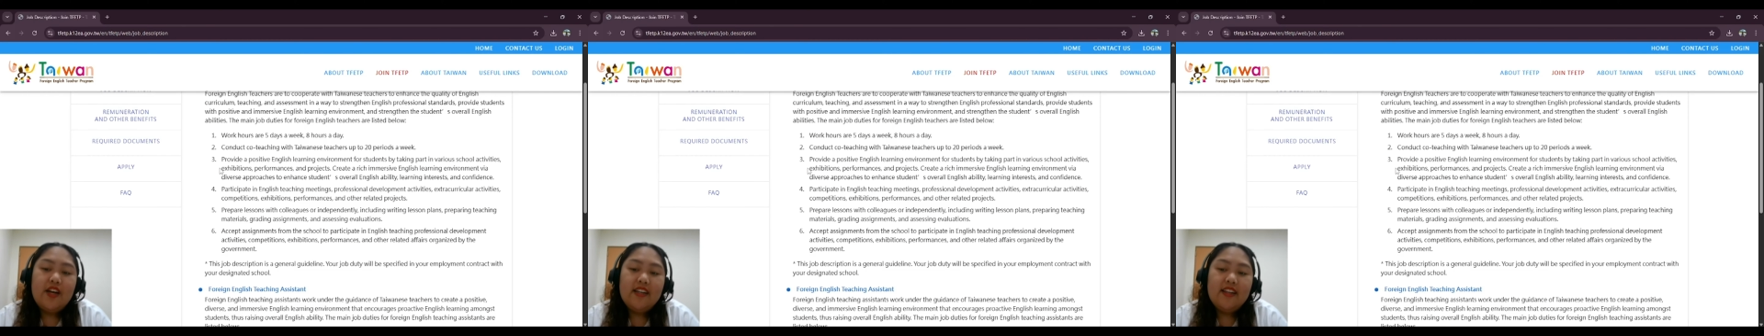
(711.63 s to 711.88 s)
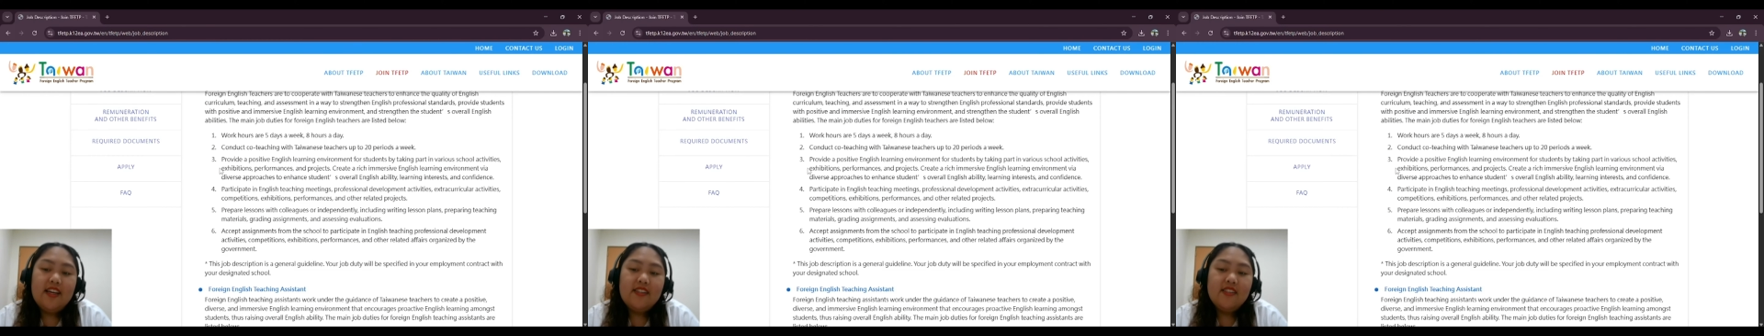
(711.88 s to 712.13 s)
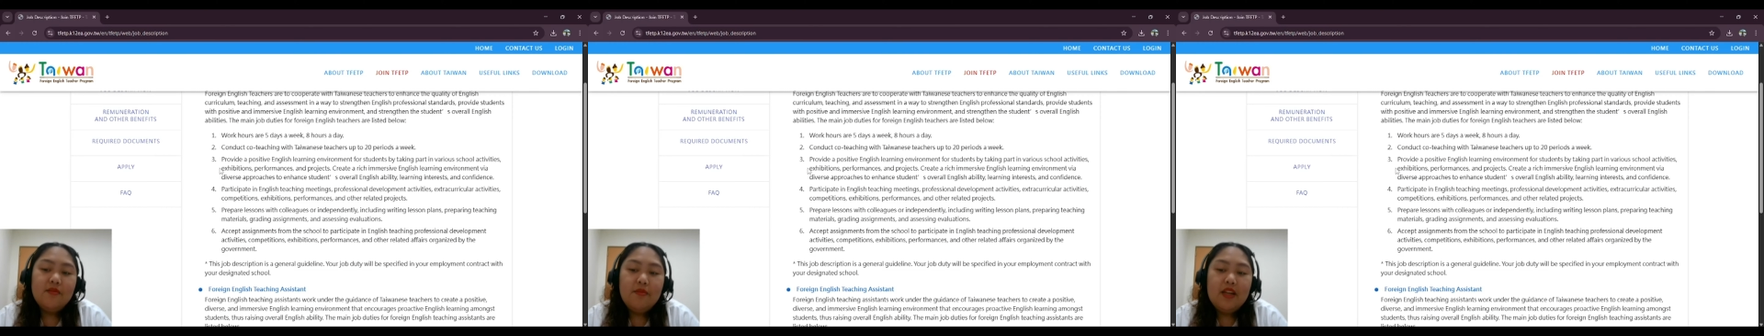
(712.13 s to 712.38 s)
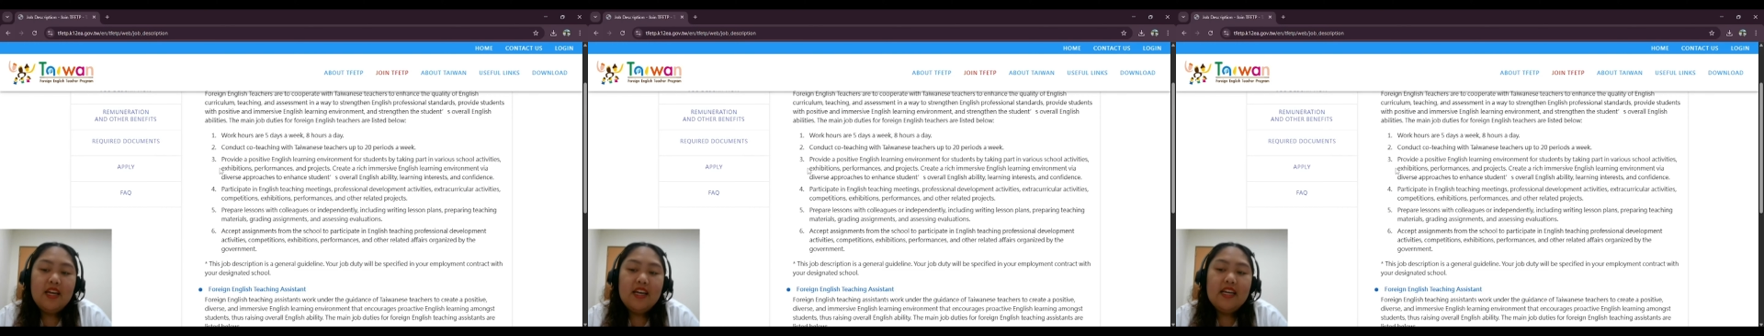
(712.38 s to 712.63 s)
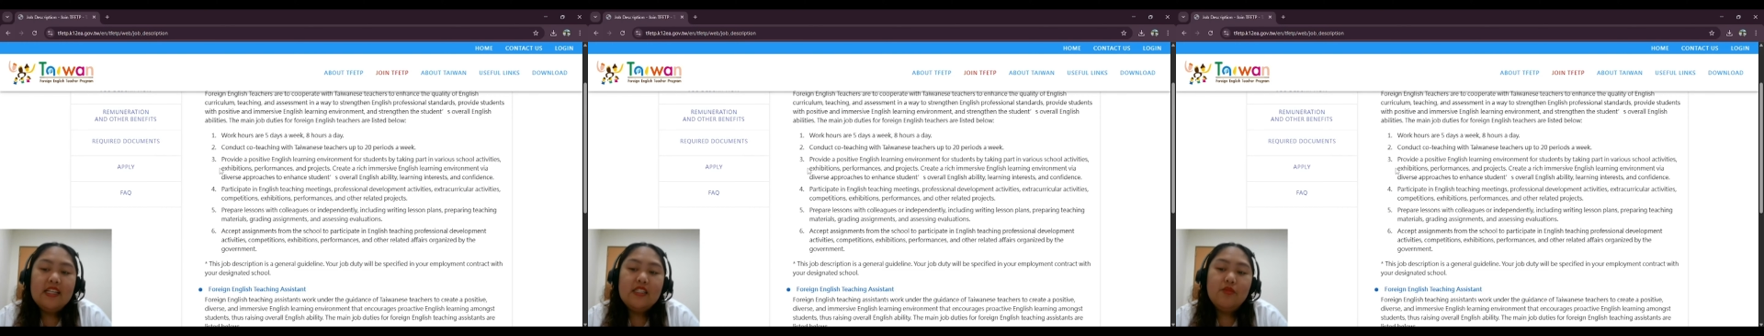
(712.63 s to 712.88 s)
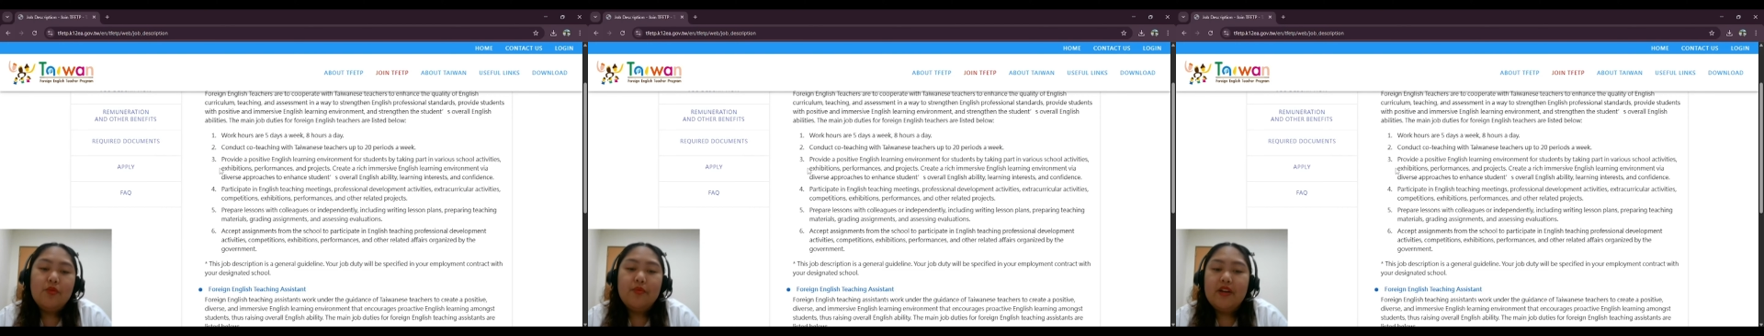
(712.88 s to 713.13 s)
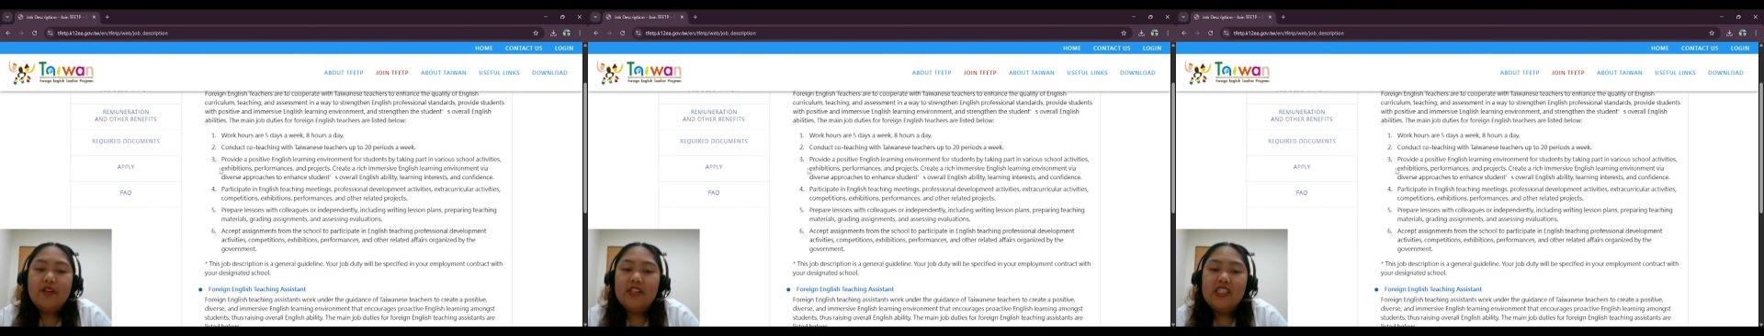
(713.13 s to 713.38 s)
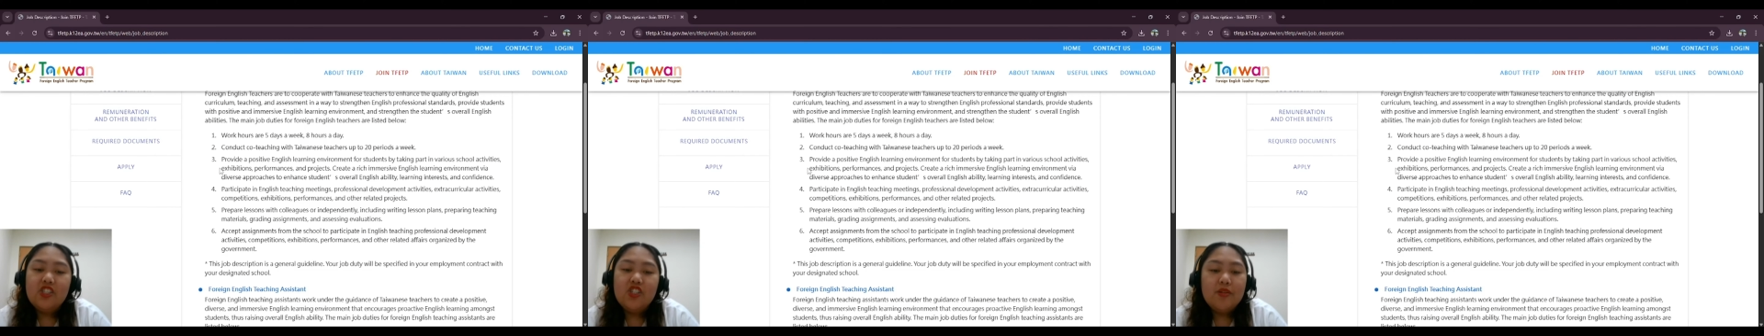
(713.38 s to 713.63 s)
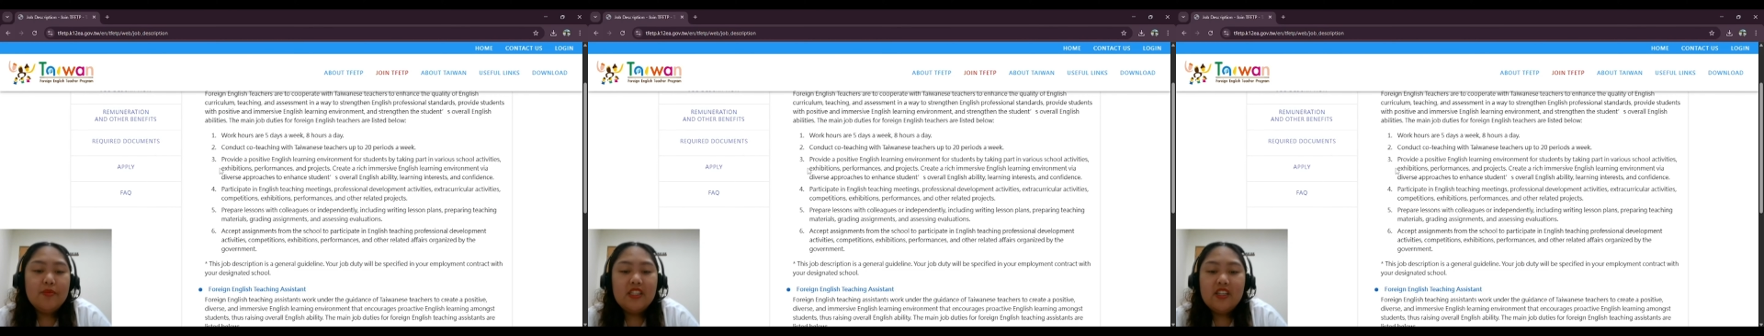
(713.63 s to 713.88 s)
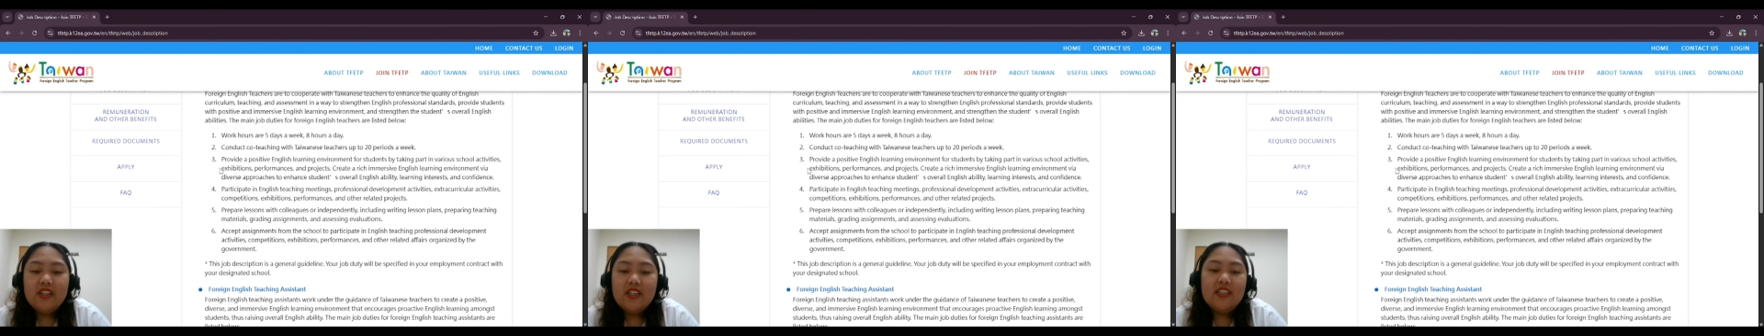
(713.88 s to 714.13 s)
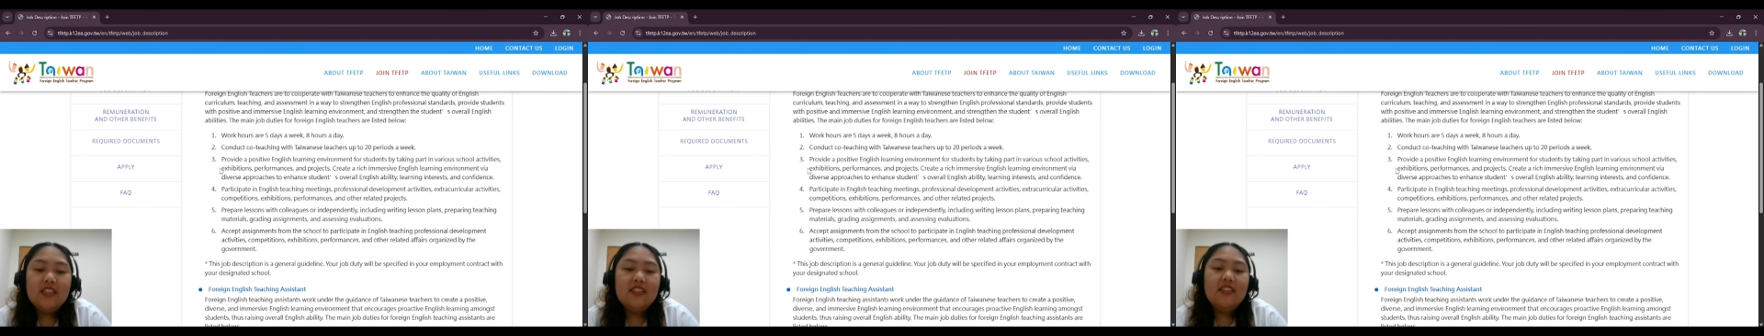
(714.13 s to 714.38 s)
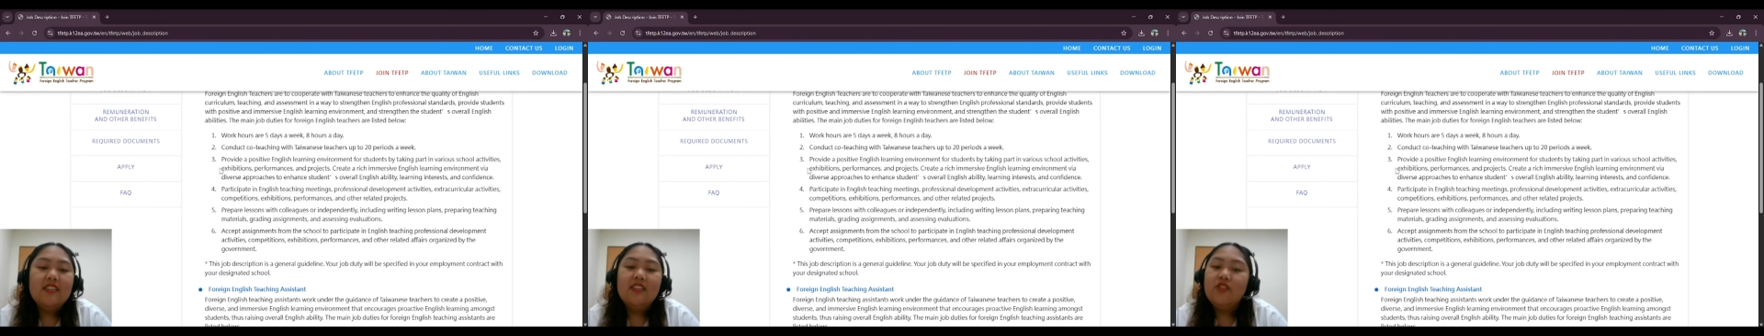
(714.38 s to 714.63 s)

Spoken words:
lesson plans, preparing teaching materials,